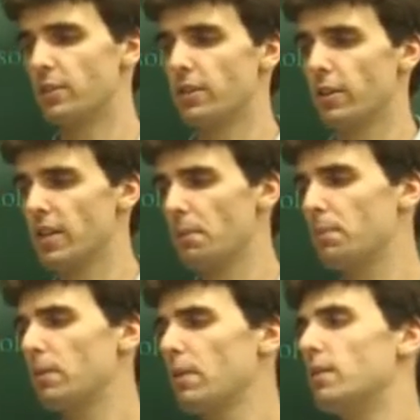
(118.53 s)
So as it goes
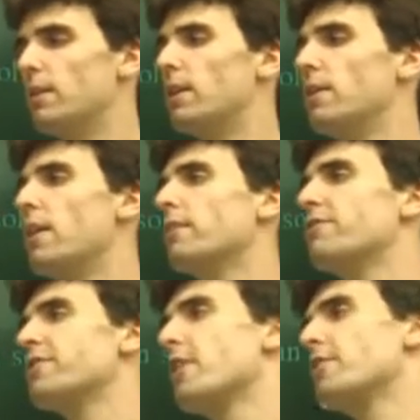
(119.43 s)
up and then it
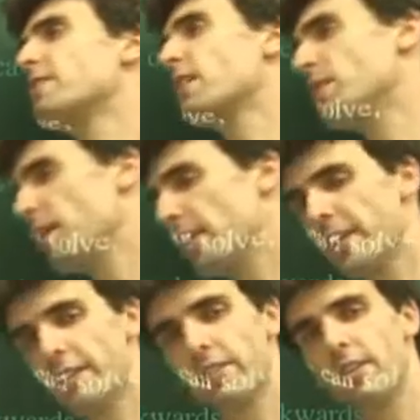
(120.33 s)
flows and comes down like
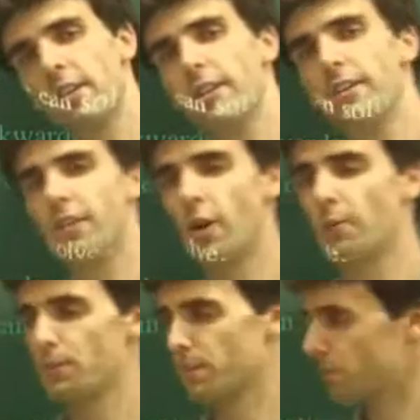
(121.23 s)
this.
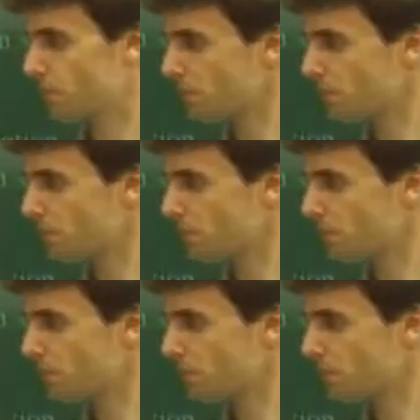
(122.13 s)
So